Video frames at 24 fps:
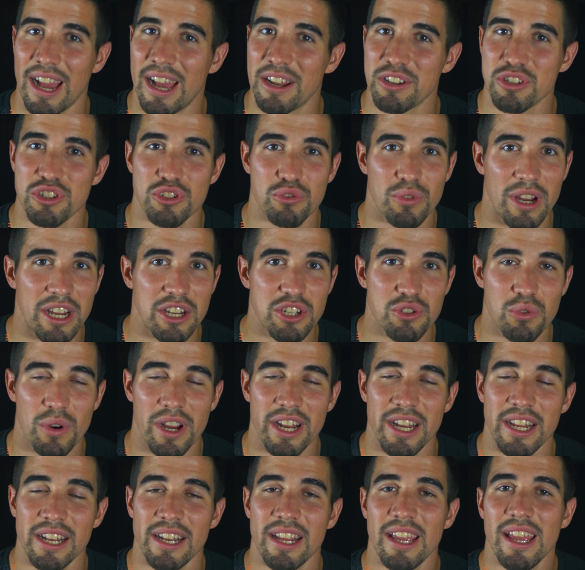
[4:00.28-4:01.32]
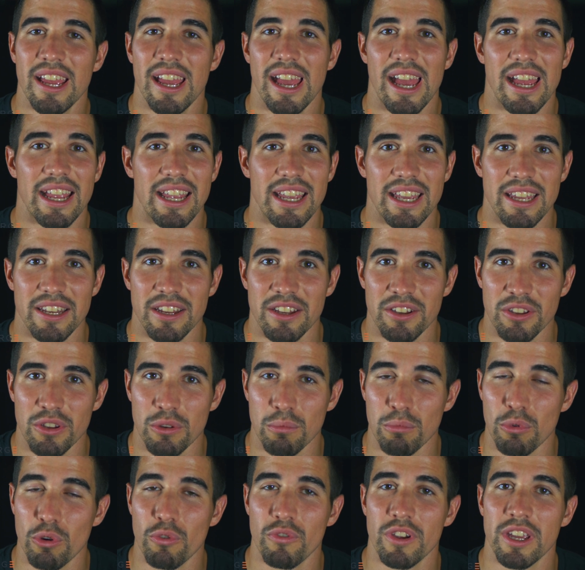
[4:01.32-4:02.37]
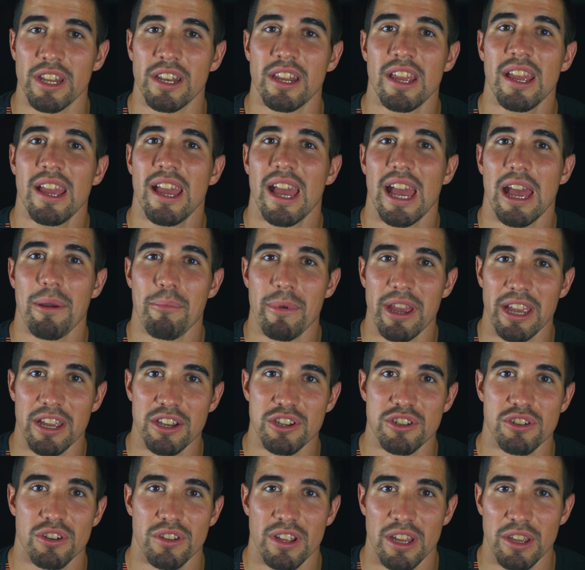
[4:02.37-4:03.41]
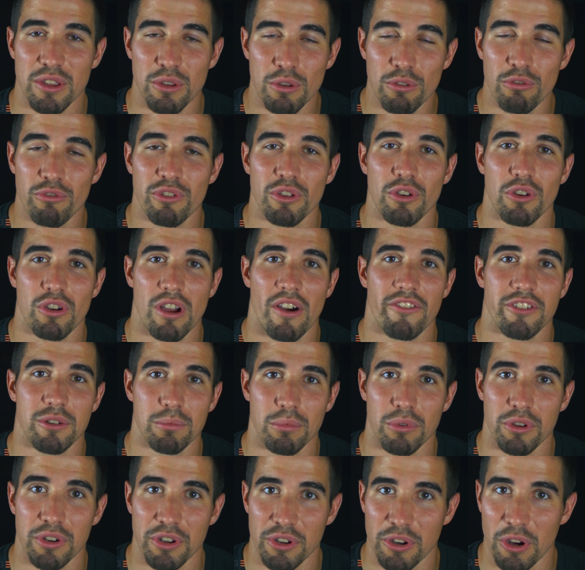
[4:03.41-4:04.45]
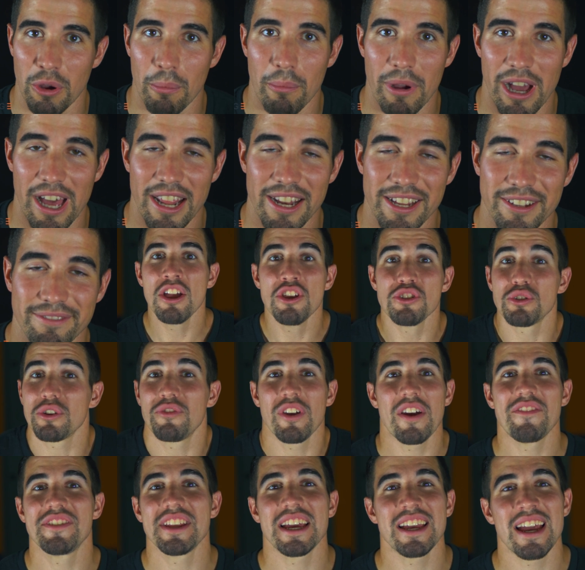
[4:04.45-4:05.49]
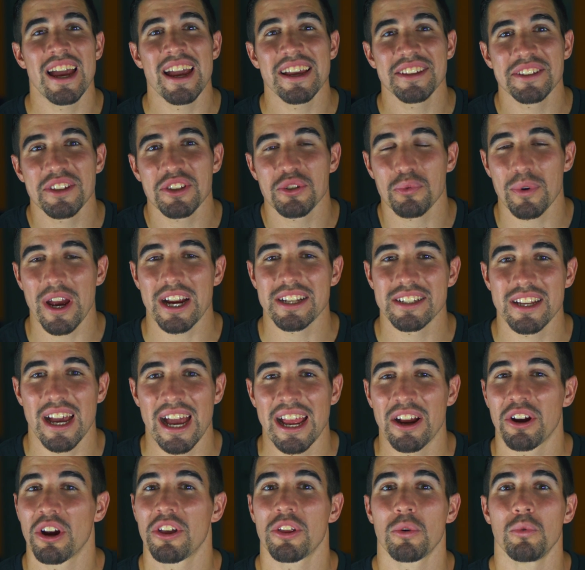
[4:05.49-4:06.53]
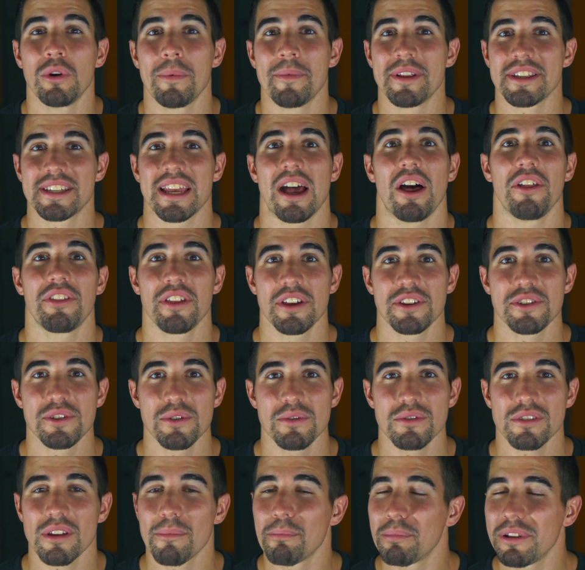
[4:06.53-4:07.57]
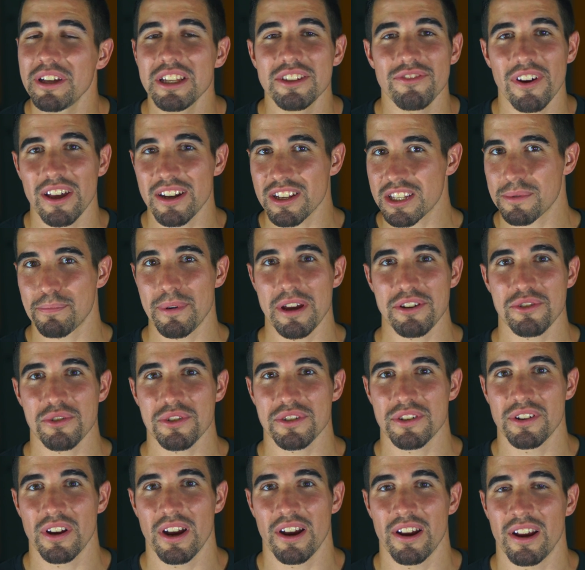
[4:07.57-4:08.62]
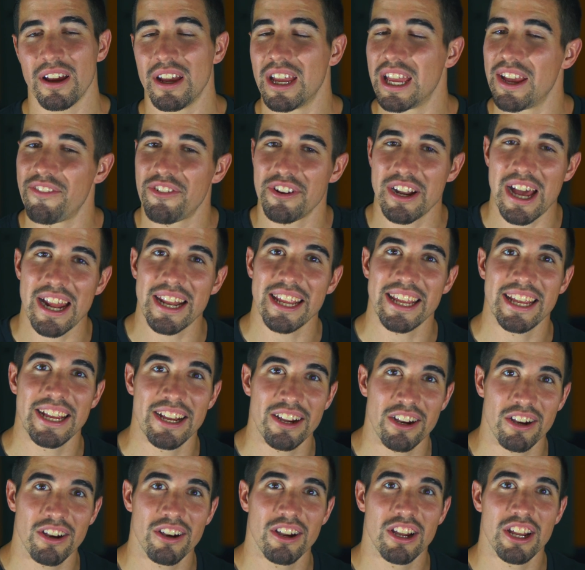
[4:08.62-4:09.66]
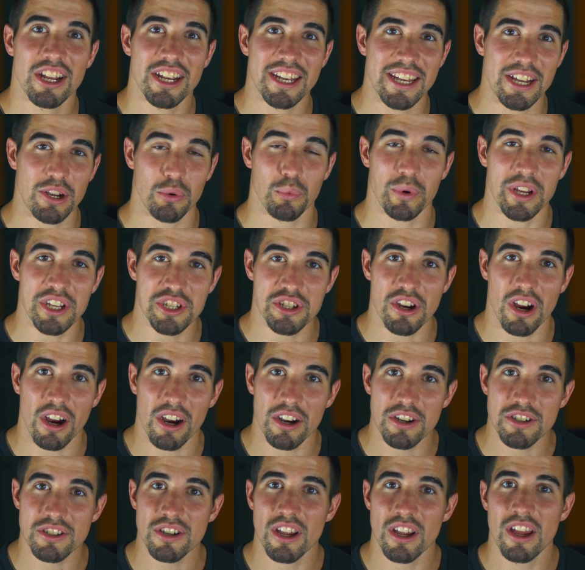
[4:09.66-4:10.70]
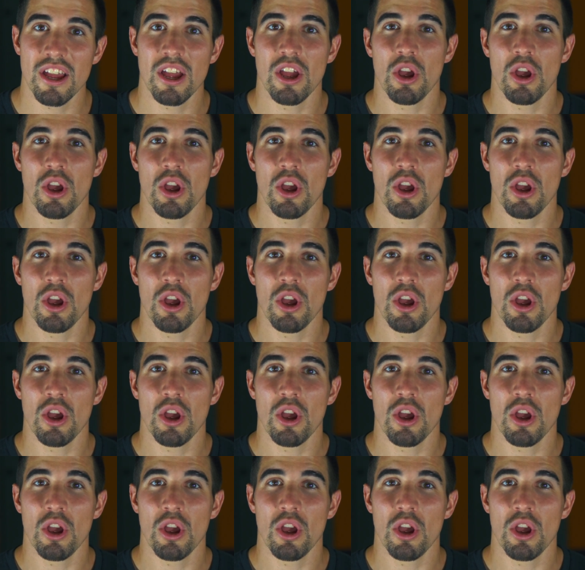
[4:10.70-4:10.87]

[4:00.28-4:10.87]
on strength training and getting you moving and making sure that you feel comfortable in your own body. So if you have diastasis recti or other women's health issues, please find a specialist in your area. If you're not here near Recharge,